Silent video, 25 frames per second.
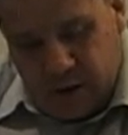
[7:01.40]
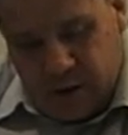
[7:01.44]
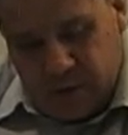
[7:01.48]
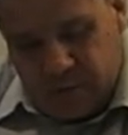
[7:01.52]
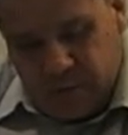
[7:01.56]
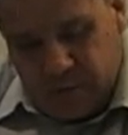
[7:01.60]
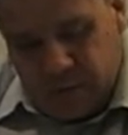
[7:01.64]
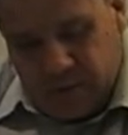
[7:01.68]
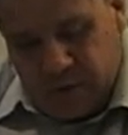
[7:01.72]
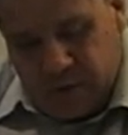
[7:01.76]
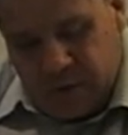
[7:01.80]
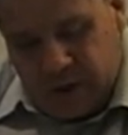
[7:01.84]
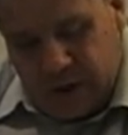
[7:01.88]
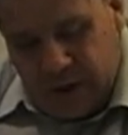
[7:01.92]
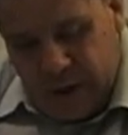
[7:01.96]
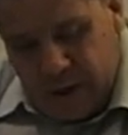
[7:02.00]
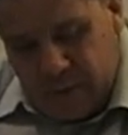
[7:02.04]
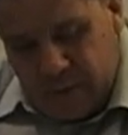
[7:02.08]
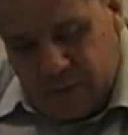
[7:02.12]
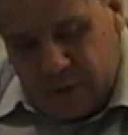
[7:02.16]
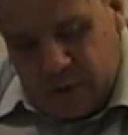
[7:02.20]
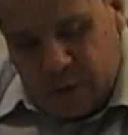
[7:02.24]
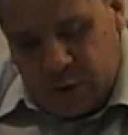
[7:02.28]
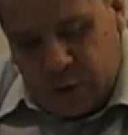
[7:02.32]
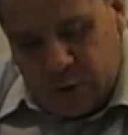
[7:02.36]
the
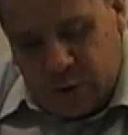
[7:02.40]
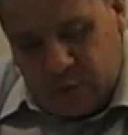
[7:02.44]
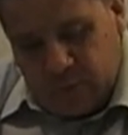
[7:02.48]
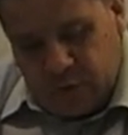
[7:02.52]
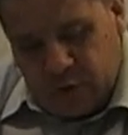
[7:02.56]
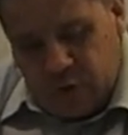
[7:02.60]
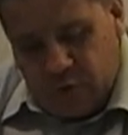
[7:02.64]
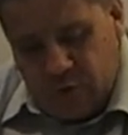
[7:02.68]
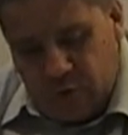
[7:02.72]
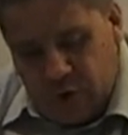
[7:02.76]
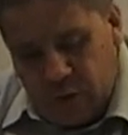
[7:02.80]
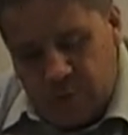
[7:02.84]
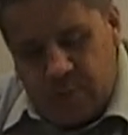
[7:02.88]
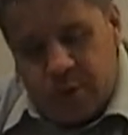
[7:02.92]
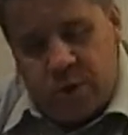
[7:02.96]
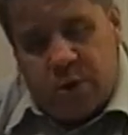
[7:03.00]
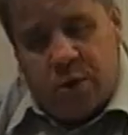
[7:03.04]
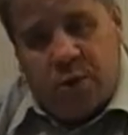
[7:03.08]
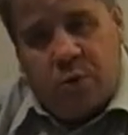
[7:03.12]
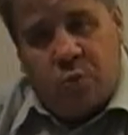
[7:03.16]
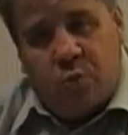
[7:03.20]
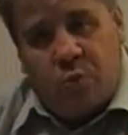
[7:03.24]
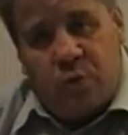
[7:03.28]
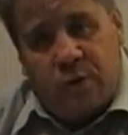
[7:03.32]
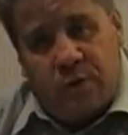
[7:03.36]
evidence of
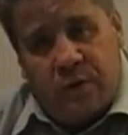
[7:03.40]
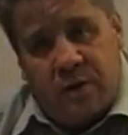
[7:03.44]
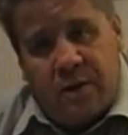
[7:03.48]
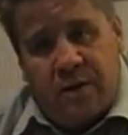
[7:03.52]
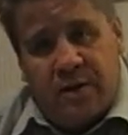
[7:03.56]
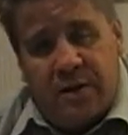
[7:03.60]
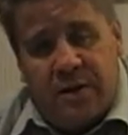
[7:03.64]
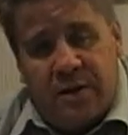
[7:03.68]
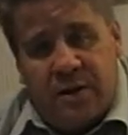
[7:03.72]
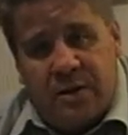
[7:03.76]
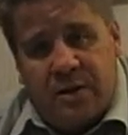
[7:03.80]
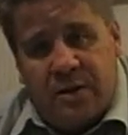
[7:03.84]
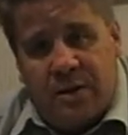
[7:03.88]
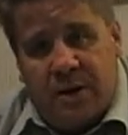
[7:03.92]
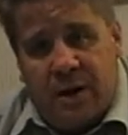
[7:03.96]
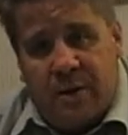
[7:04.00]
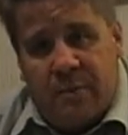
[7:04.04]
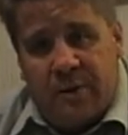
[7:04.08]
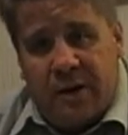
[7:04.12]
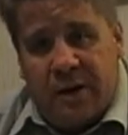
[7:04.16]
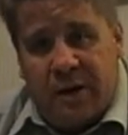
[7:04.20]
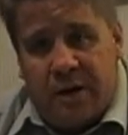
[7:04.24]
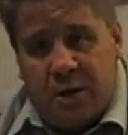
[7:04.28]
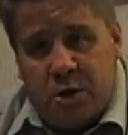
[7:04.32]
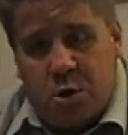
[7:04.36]
corruption within
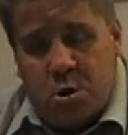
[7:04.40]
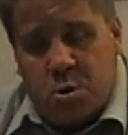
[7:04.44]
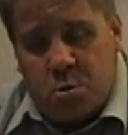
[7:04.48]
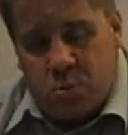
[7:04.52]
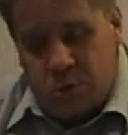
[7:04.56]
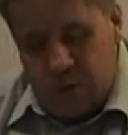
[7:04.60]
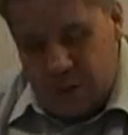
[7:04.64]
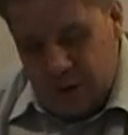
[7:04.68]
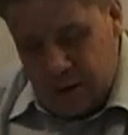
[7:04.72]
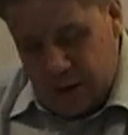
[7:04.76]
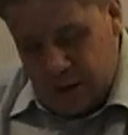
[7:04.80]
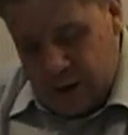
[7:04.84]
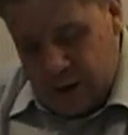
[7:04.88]
Islamic history